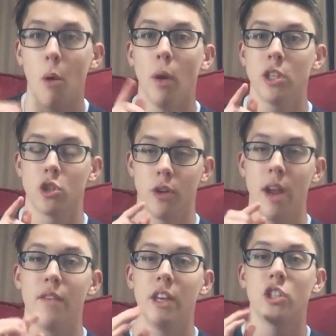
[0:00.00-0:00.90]
but Wes
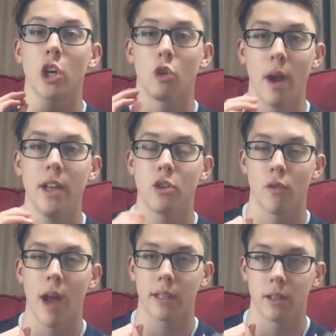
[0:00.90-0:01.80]
Craven is a great
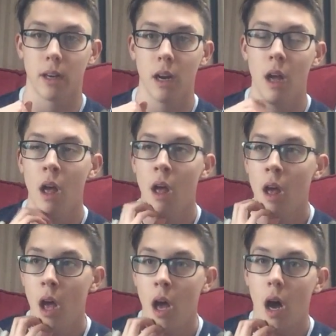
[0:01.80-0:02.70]
director
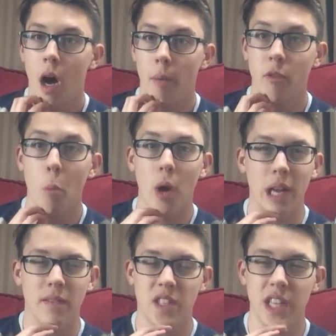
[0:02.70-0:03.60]
from
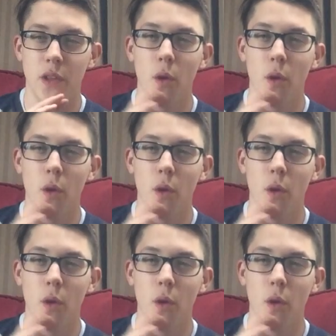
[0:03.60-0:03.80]
what I've seen.